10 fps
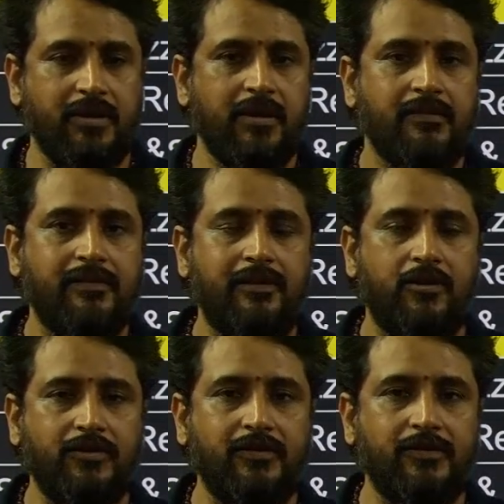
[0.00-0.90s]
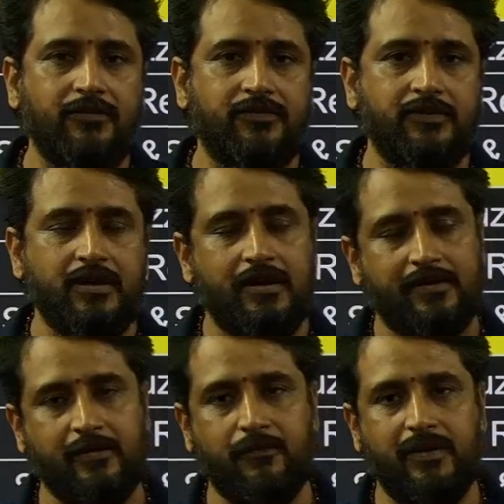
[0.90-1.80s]
syllogisms,
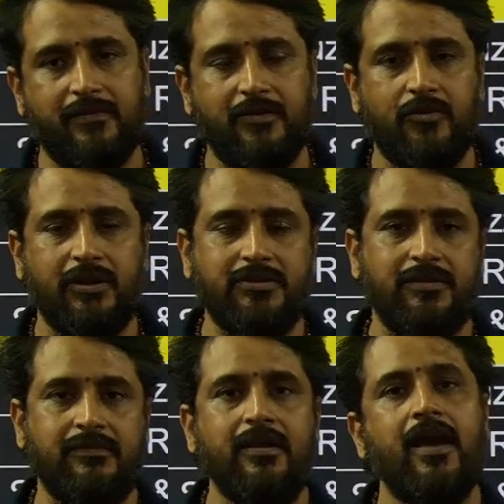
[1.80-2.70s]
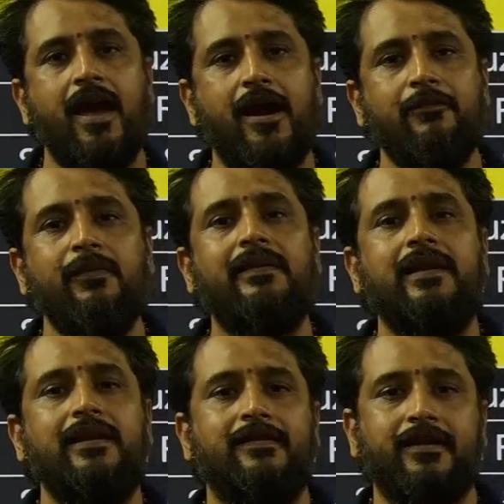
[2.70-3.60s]
symbols and notations, and
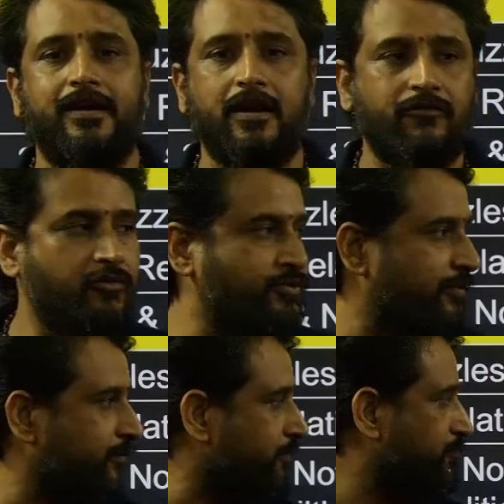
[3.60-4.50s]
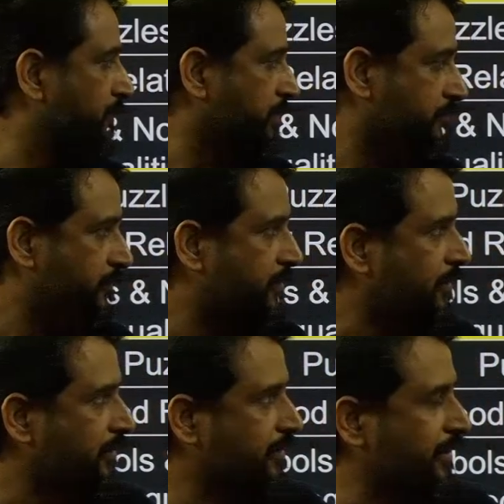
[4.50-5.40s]
miscellaneous kind of questions.
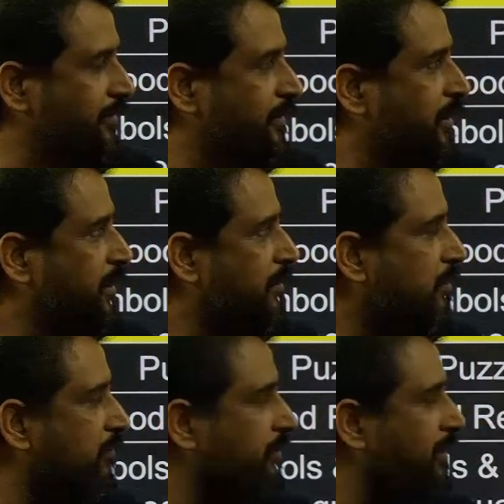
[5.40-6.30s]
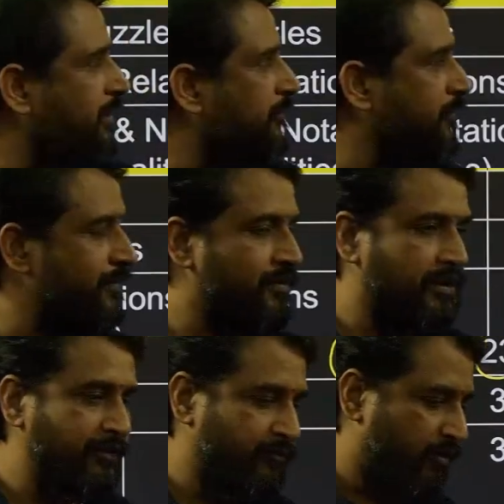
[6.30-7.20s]
Right. Now, in every
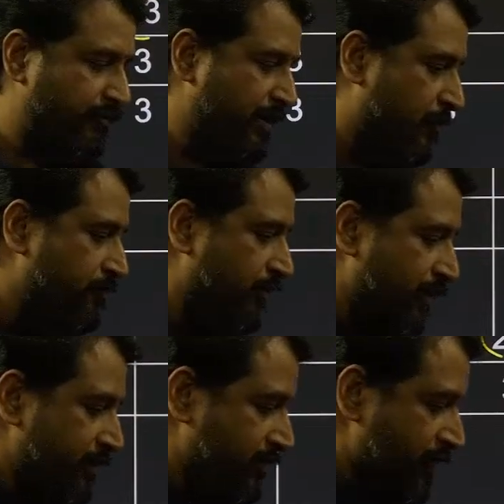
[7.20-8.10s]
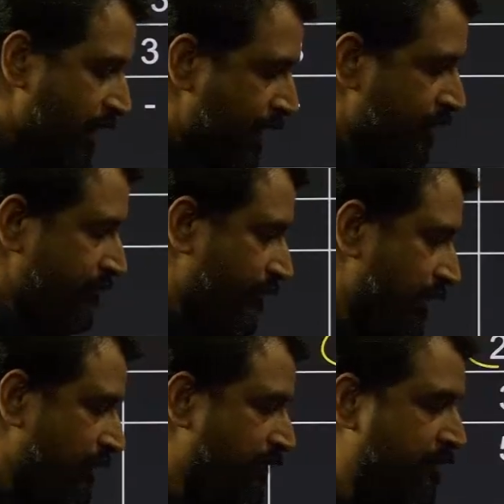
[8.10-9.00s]
slot, what we observed is, and what
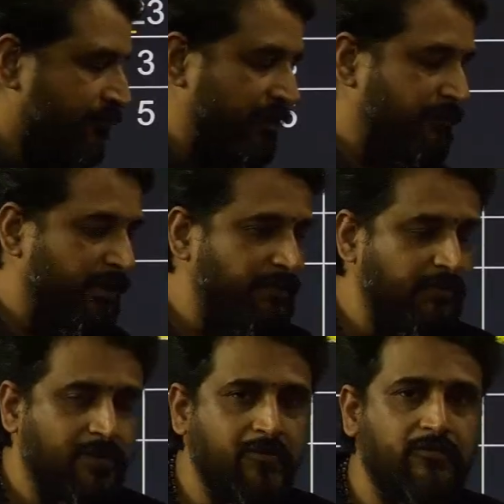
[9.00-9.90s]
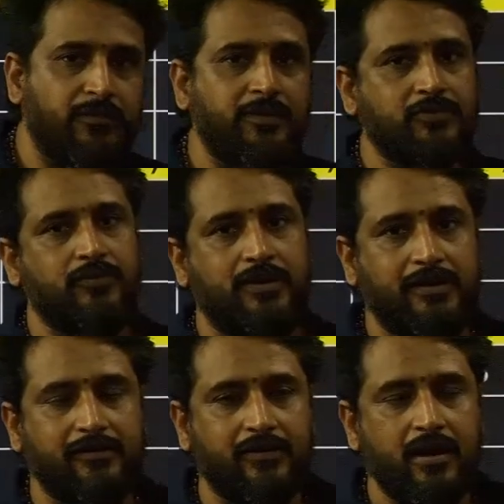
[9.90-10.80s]
are the feedback that we received from the student
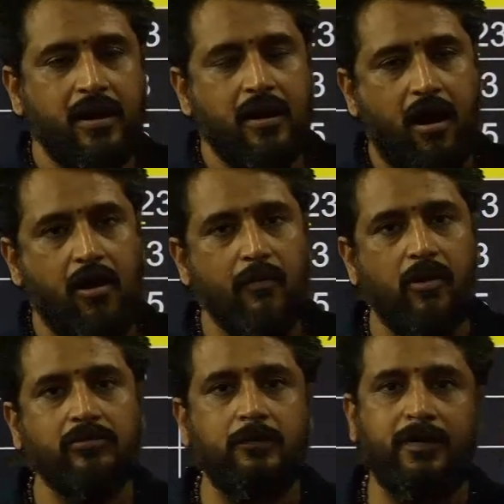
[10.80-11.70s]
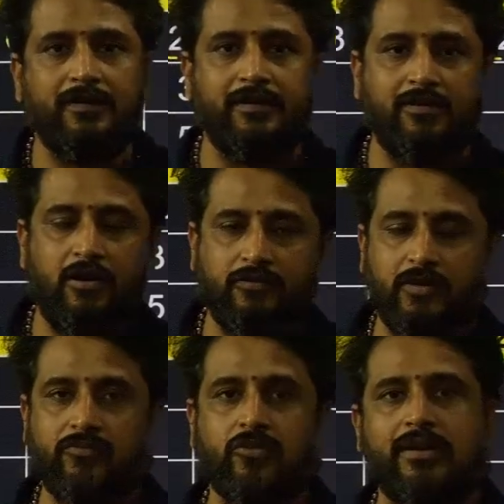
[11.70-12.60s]
is, among the puzzles, out
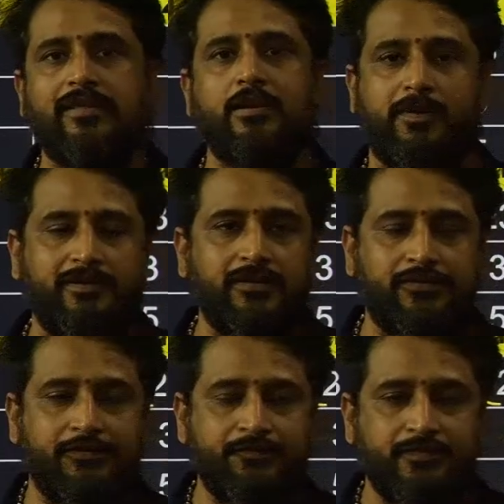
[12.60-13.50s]
of 23 puzzles,